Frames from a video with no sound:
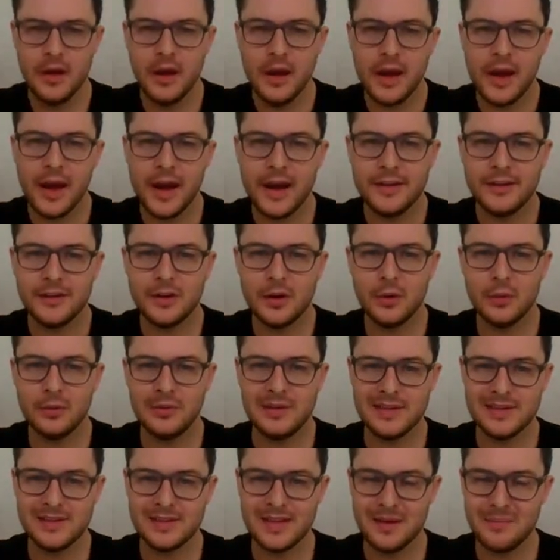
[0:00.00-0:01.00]
And the only
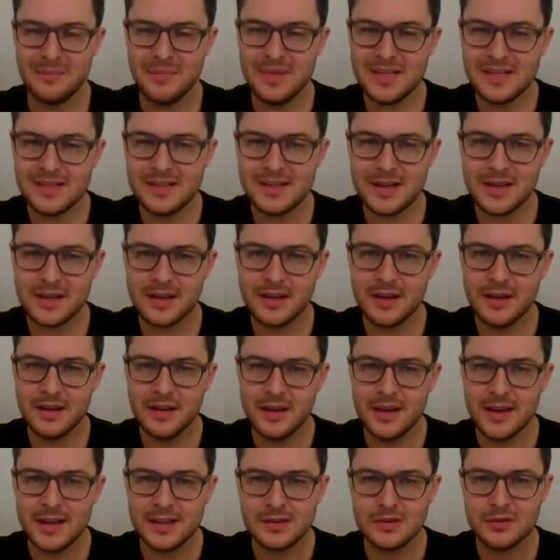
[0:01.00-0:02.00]
step missing
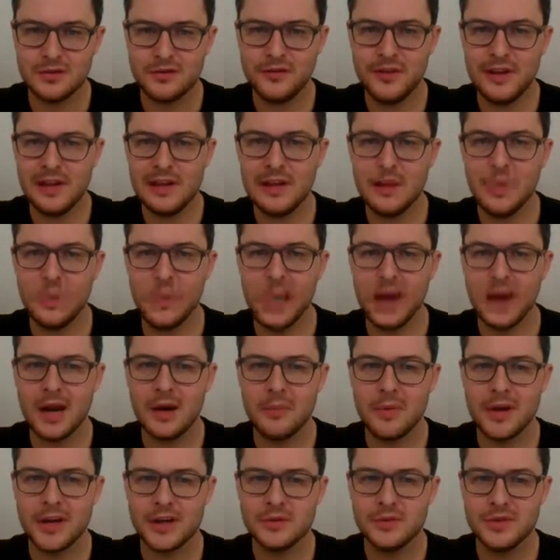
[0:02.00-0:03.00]
is to fill the wire
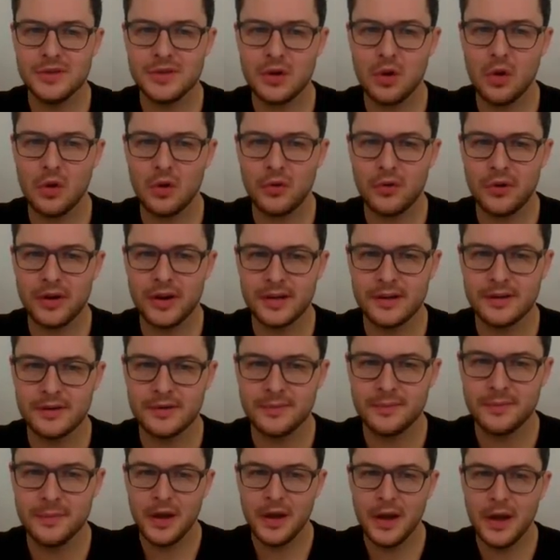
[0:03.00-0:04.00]
mesh with concrete
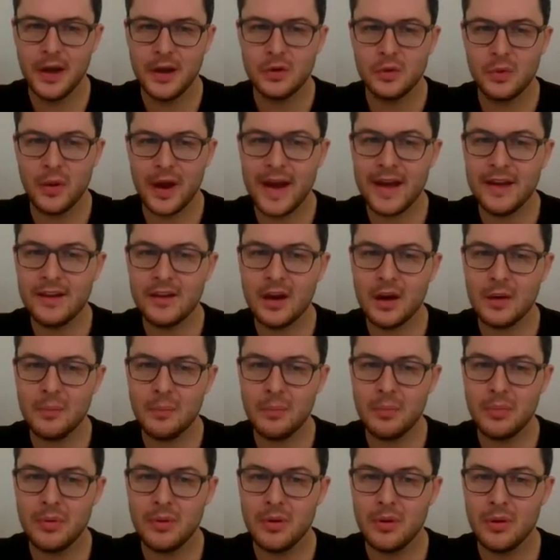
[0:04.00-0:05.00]
to end
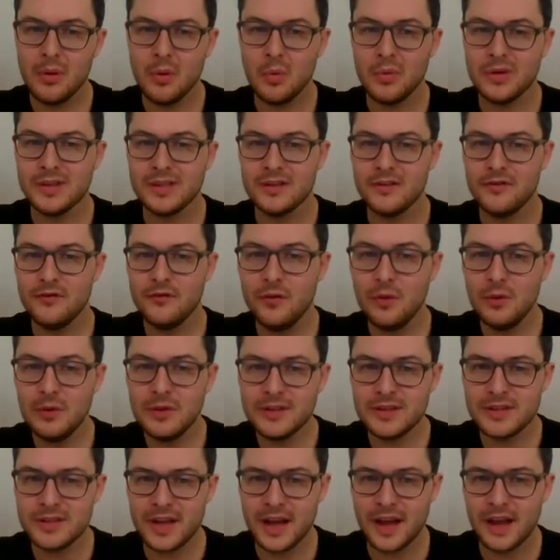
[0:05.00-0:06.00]
up with a
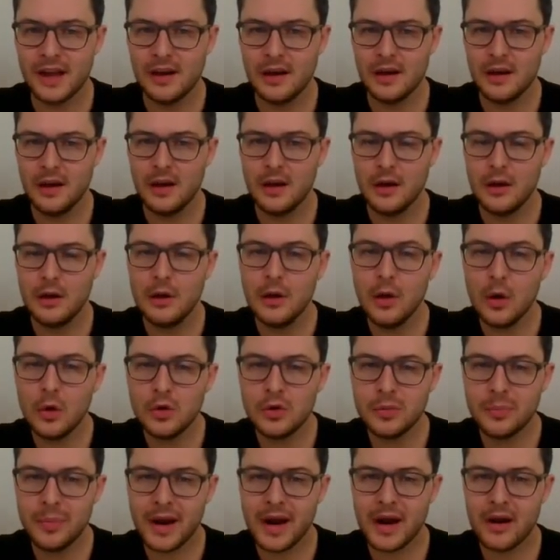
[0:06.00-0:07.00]
full-scale,
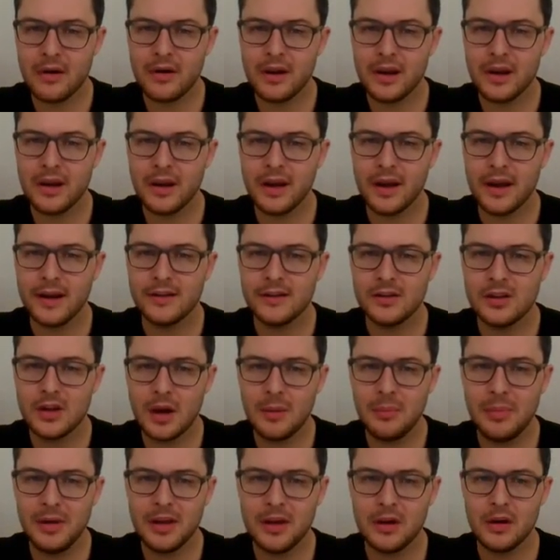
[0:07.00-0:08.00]
load-bearing and
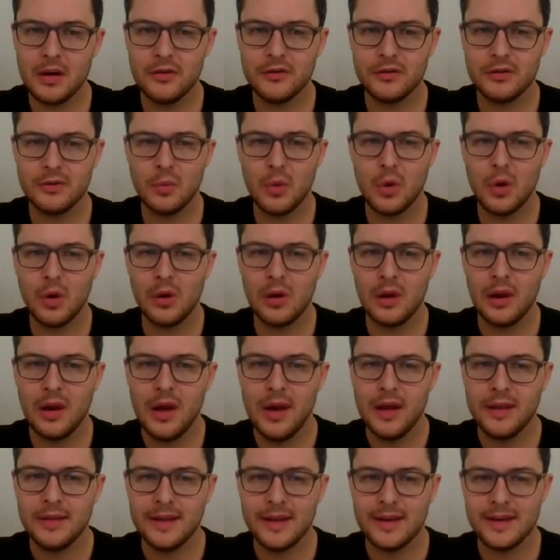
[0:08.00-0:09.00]
doubly-curved wall
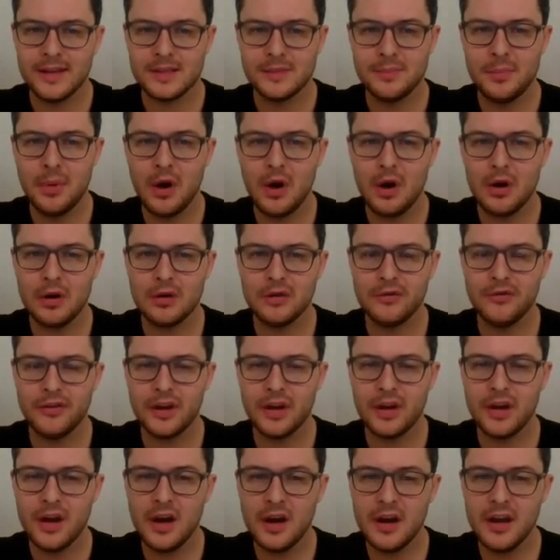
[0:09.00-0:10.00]
that is part of a
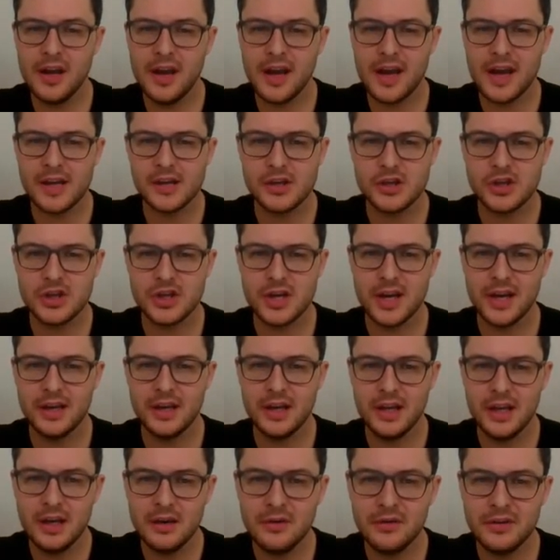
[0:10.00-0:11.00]
cutting-edge and
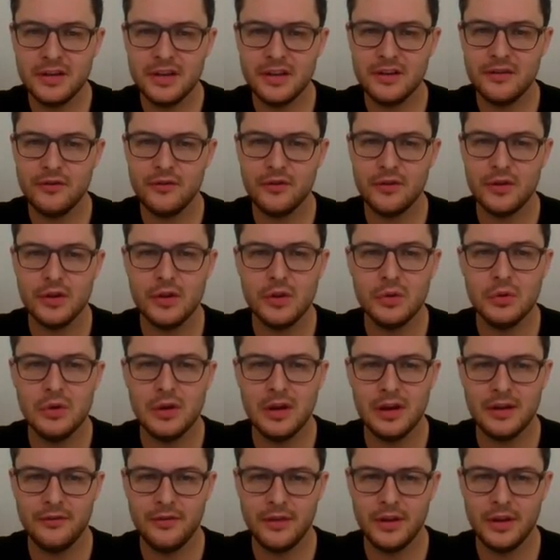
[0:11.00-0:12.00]
innovative new
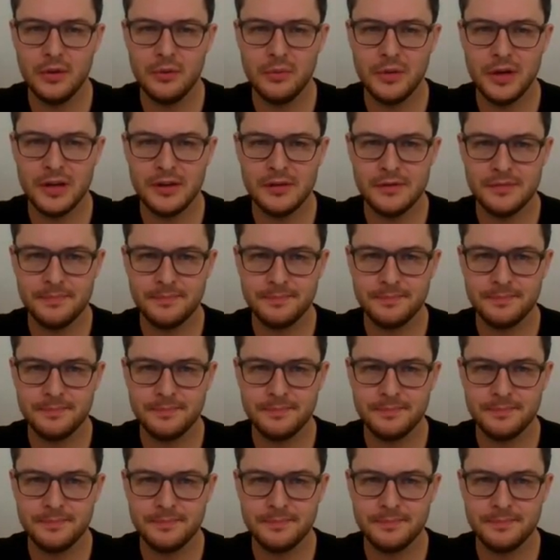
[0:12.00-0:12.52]
living unit.